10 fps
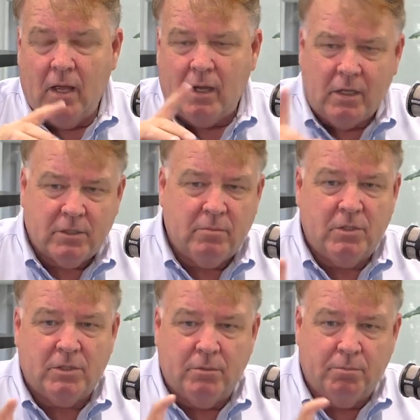
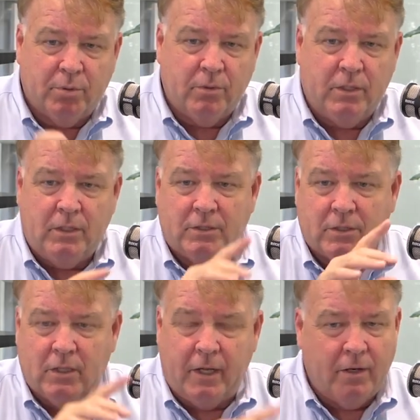customers,
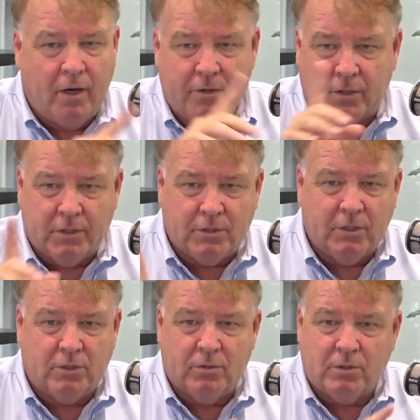employees, and other
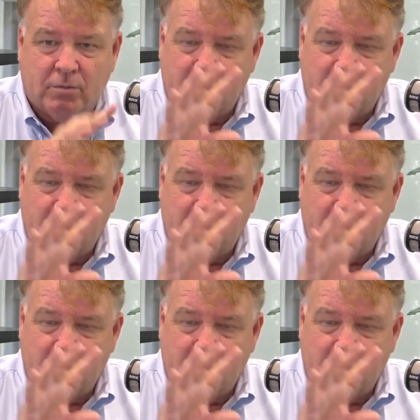constituents.